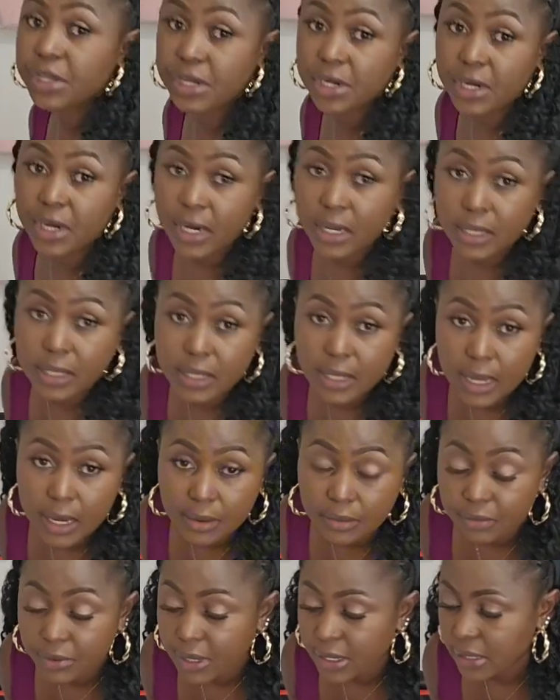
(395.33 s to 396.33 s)
are not
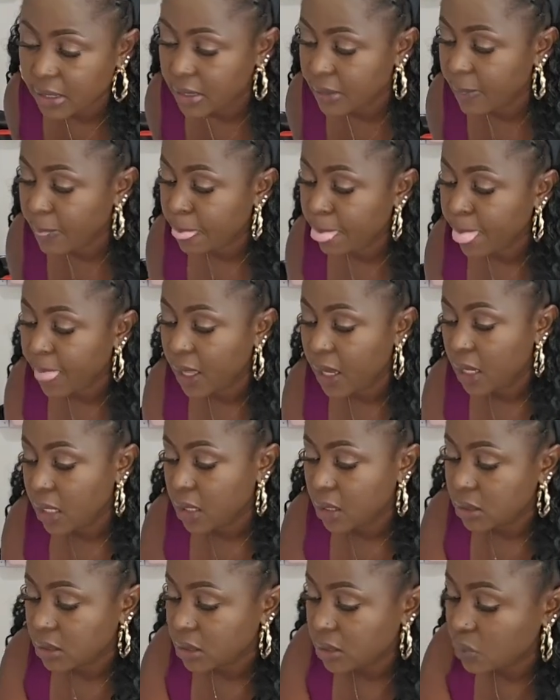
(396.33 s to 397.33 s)
ready.
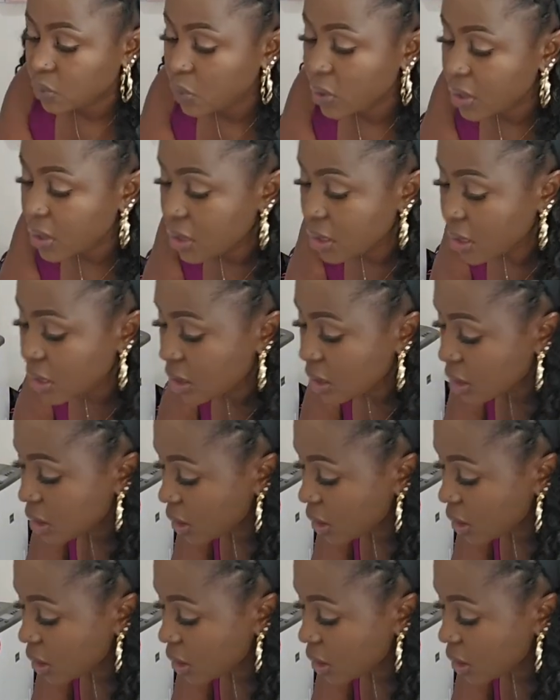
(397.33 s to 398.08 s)
This one need a